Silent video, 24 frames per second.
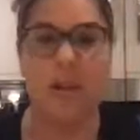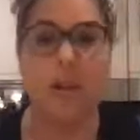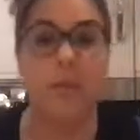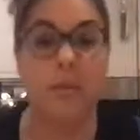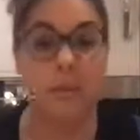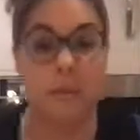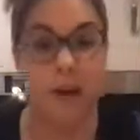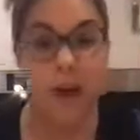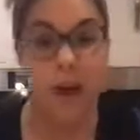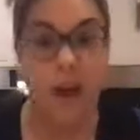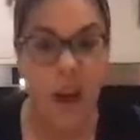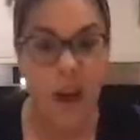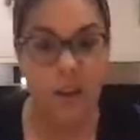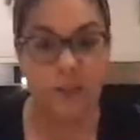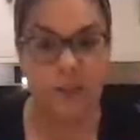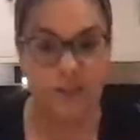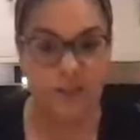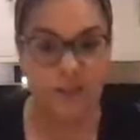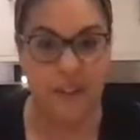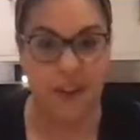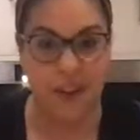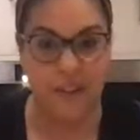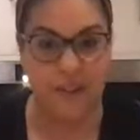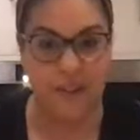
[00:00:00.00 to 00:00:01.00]
I'm going to put half of
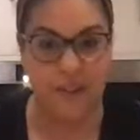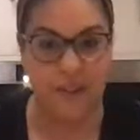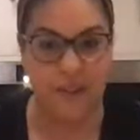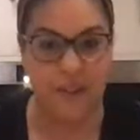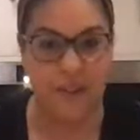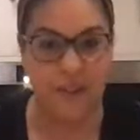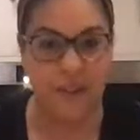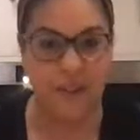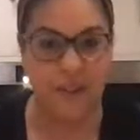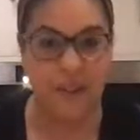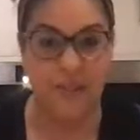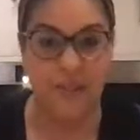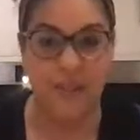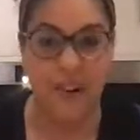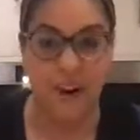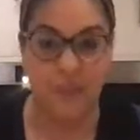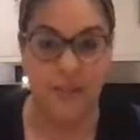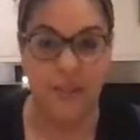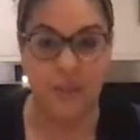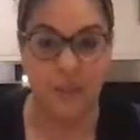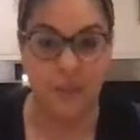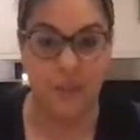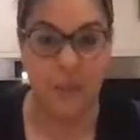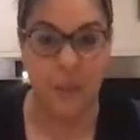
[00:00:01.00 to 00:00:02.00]
525
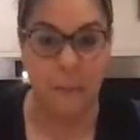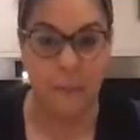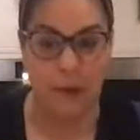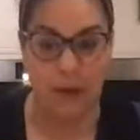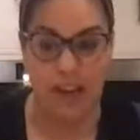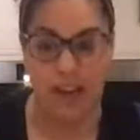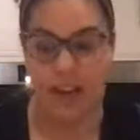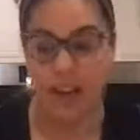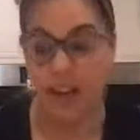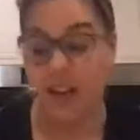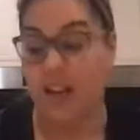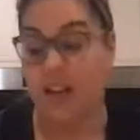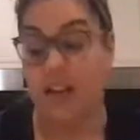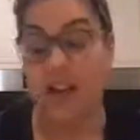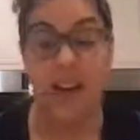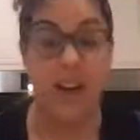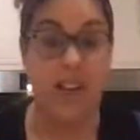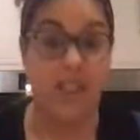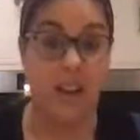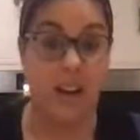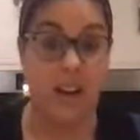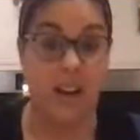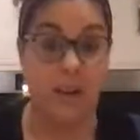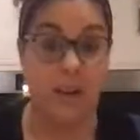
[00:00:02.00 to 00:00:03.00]
into one pan,
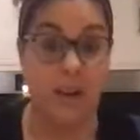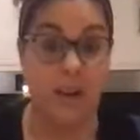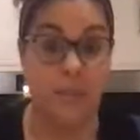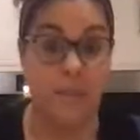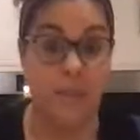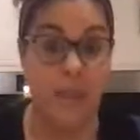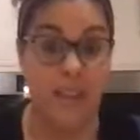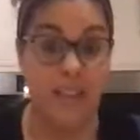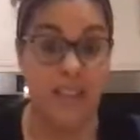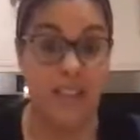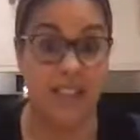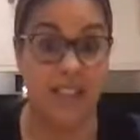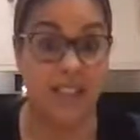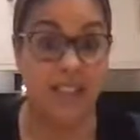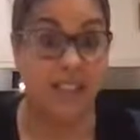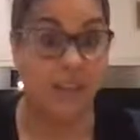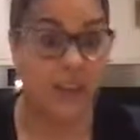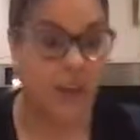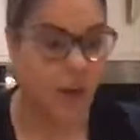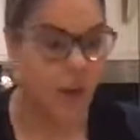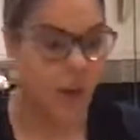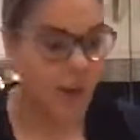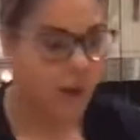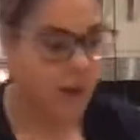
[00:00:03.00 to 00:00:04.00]
and then I'm going to mix the
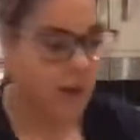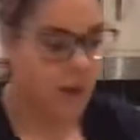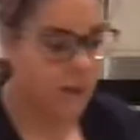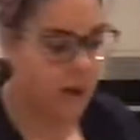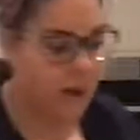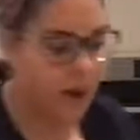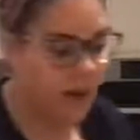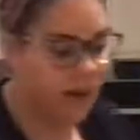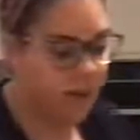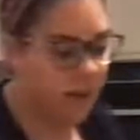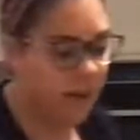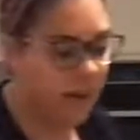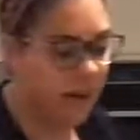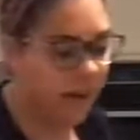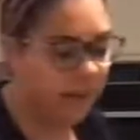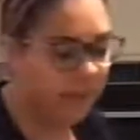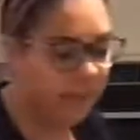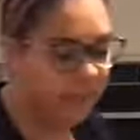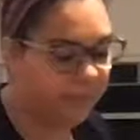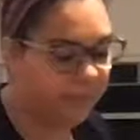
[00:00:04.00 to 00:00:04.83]
cocoa powder in.